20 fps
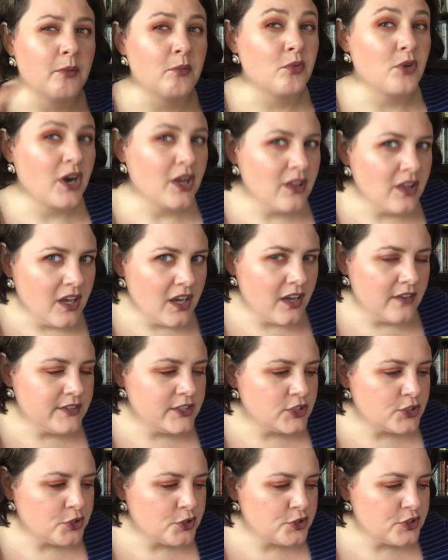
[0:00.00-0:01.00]
umbrella of
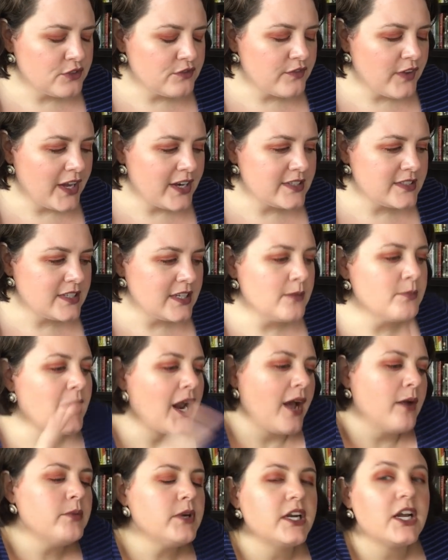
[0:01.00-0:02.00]
intrusion fantasy, but
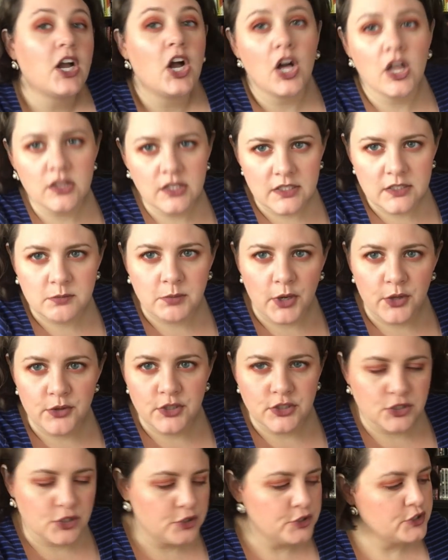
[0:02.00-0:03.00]
I'm gonna call these both
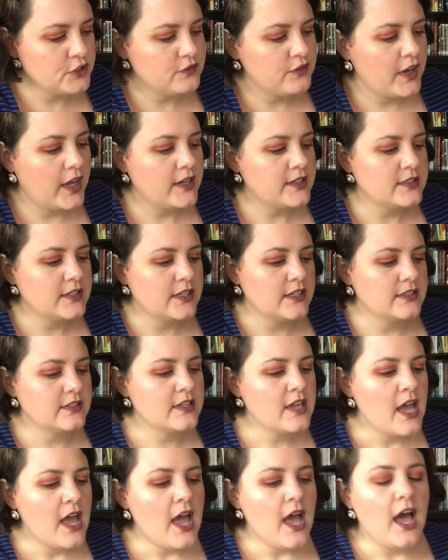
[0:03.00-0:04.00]
intrusion
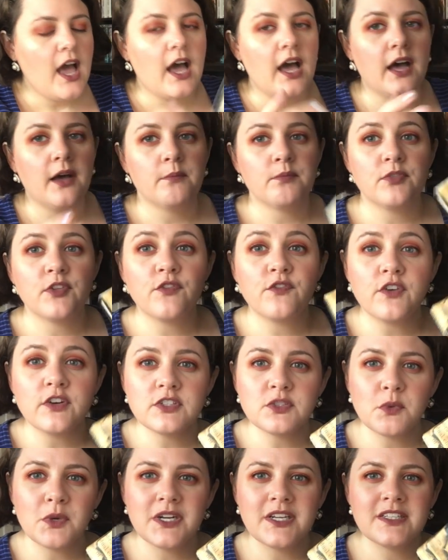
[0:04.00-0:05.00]
fantasies. Um, the
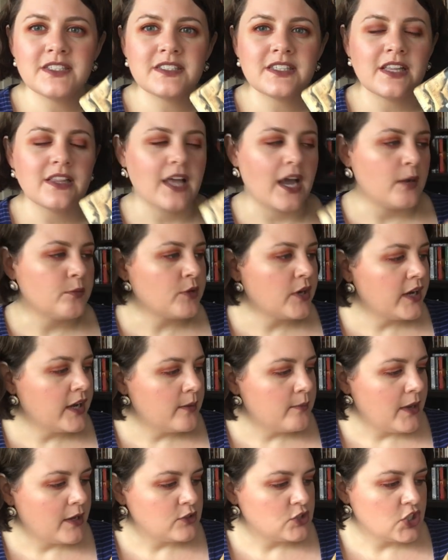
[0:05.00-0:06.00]
first one is The Library
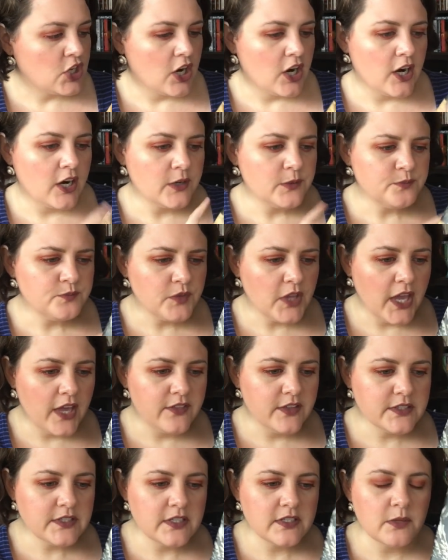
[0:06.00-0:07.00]
at Mount Char,
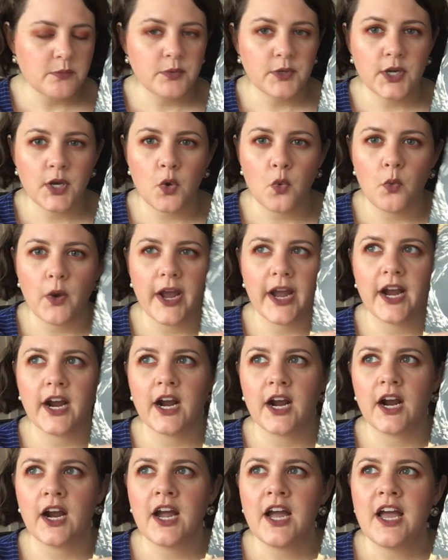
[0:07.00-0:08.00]
and this is a book
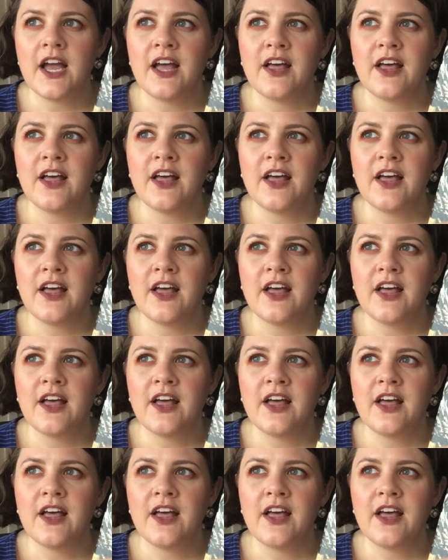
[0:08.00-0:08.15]
where